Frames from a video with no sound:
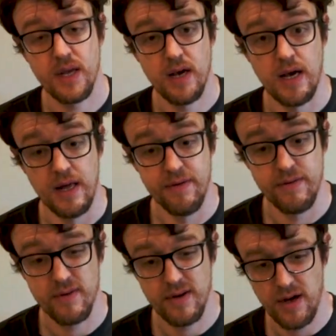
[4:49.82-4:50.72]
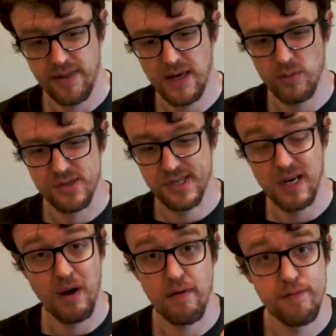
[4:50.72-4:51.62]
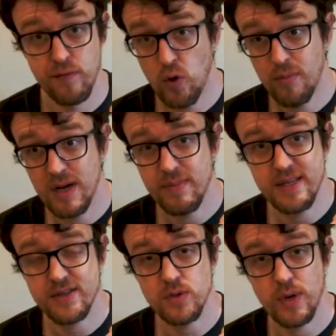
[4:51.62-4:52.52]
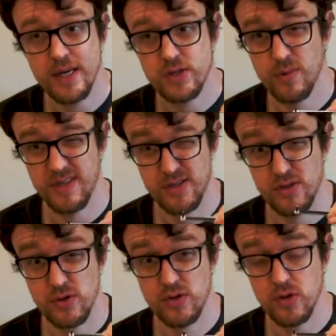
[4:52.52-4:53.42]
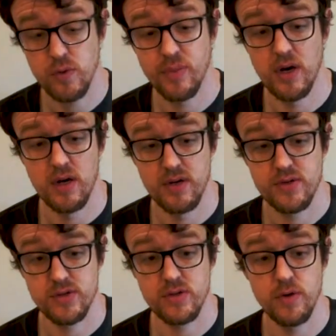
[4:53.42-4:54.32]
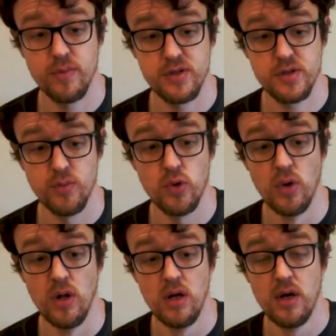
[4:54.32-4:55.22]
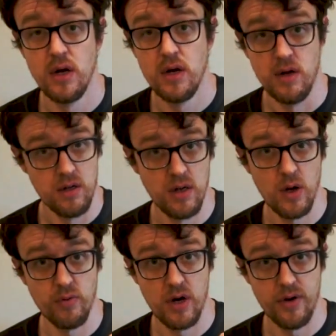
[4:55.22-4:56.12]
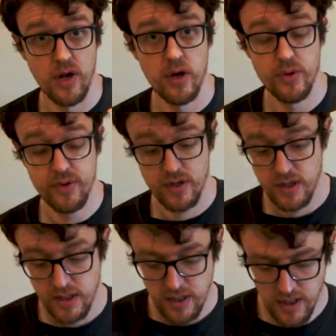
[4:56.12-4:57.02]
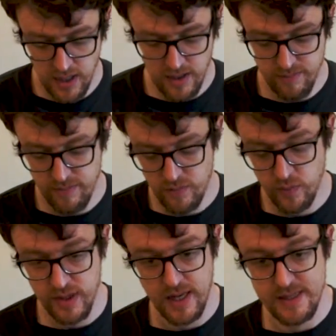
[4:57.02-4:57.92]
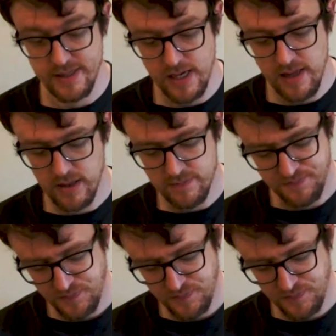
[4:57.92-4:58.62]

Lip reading: and I think it will sit about 4 millimeters away, so it'll be a super, super small LoRa node with that together.